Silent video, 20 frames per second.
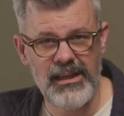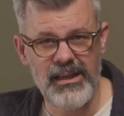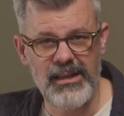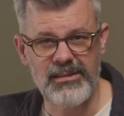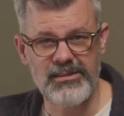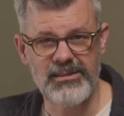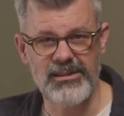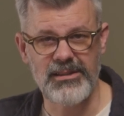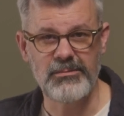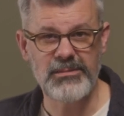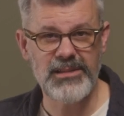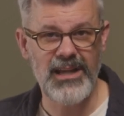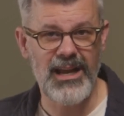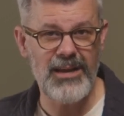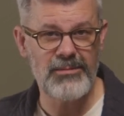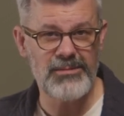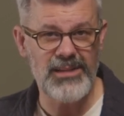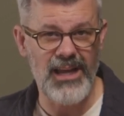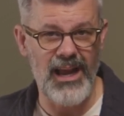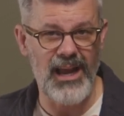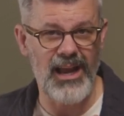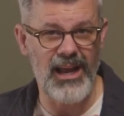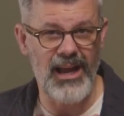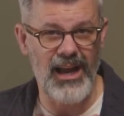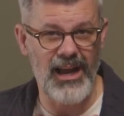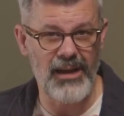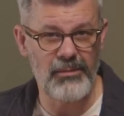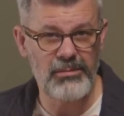Sometimes I